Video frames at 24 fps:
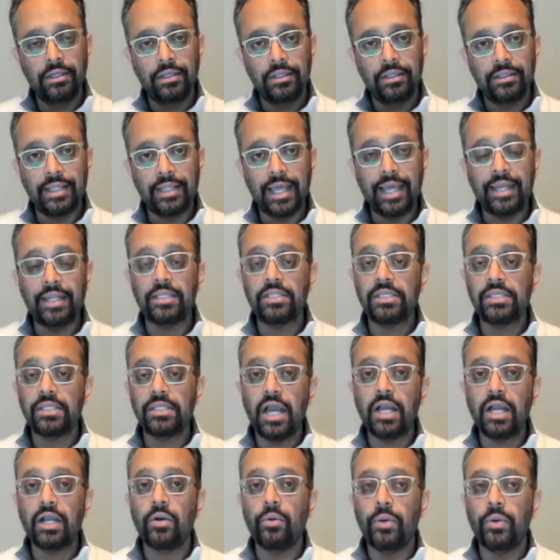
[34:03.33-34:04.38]
that it's
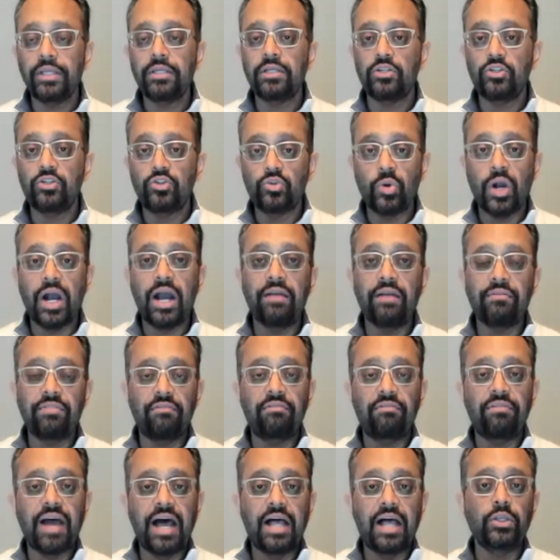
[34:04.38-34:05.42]
not going to drive the
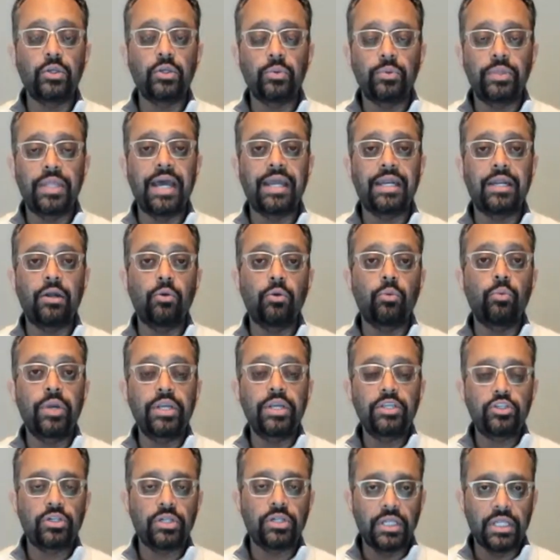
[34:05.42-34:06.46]
value that
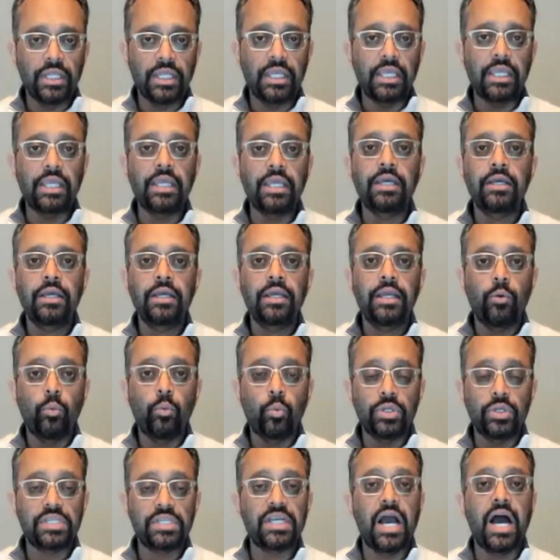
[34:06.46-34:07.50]
originally
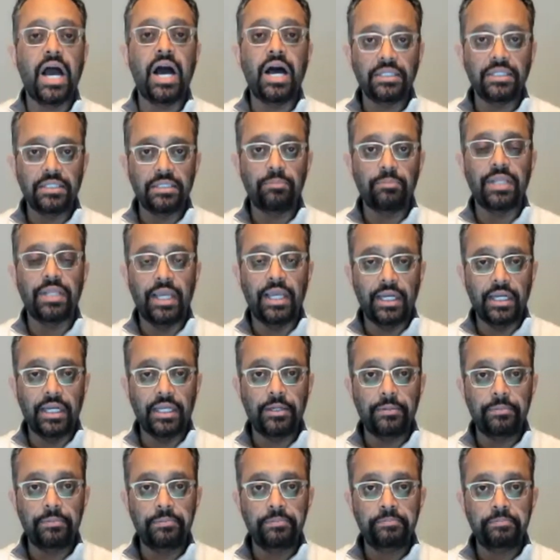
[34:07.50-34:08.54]
was contemplated.
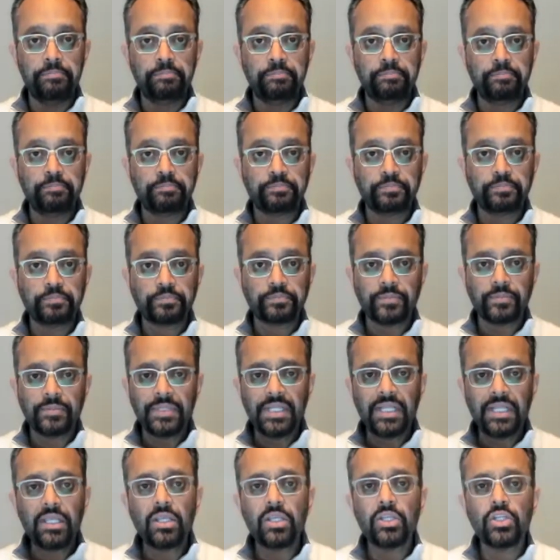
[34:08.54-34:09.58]

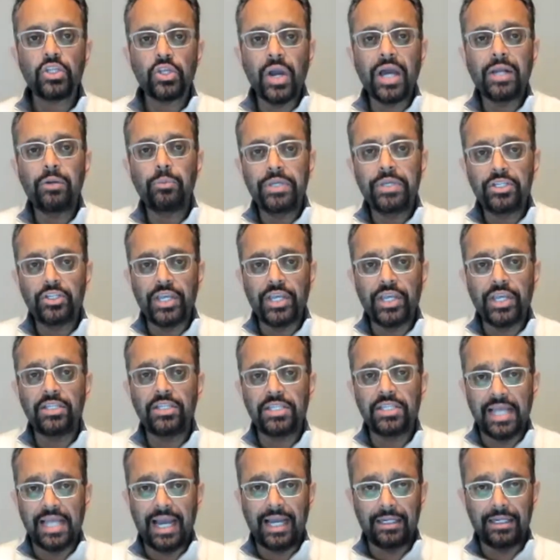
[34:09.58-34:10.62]
So how do we change
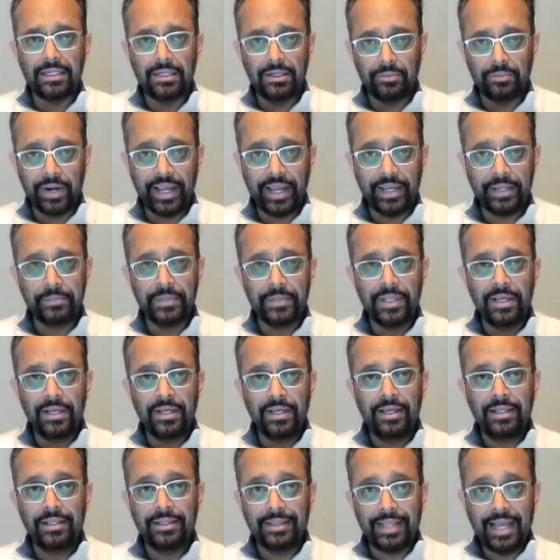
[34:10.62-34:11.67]
that, right?
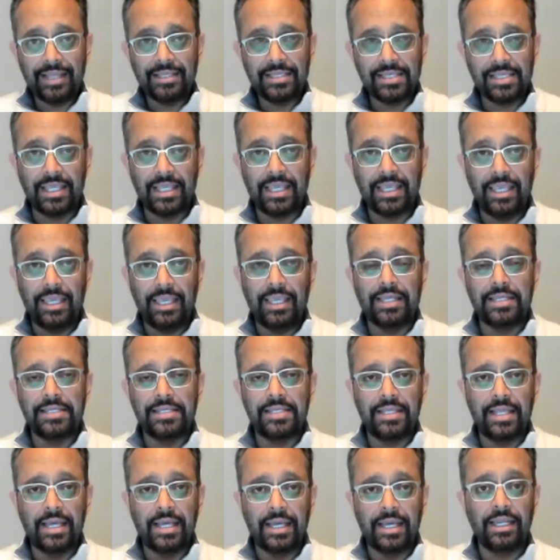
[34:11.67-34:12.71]
That's the key, is
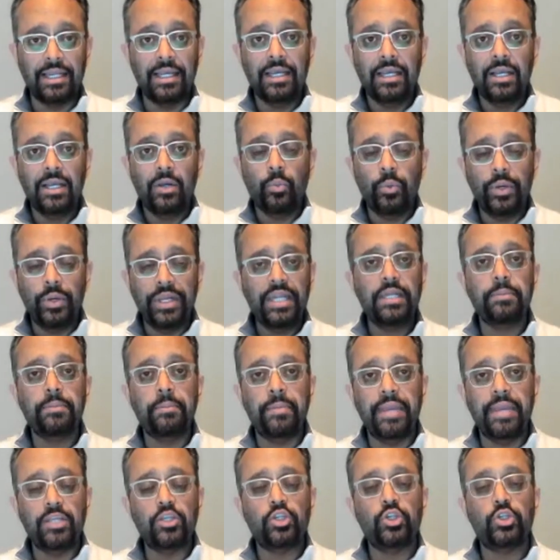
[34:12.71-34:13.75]
that we need to
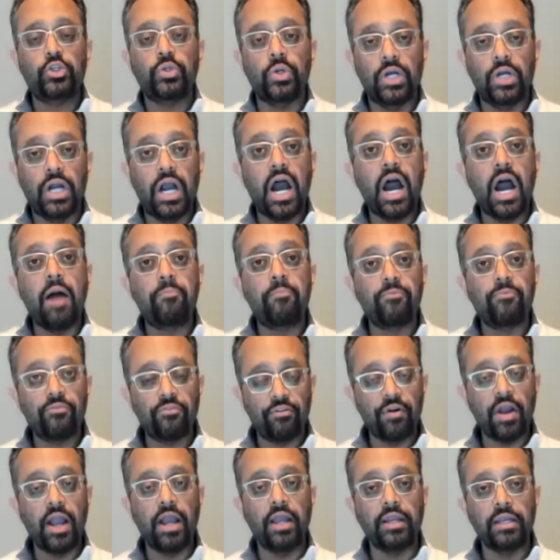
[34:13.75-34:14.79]
make sure
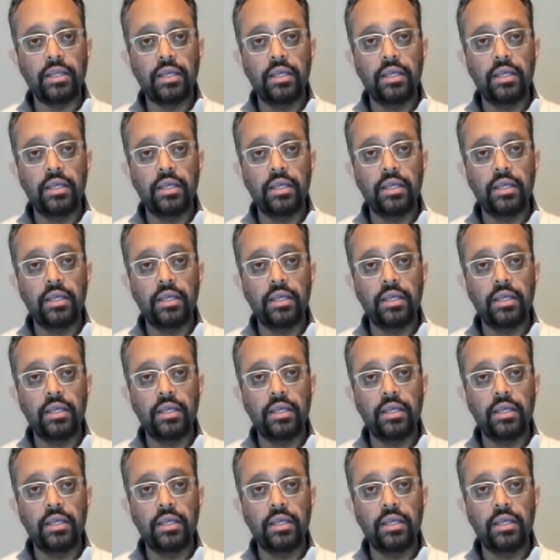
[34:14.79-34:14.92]
upfront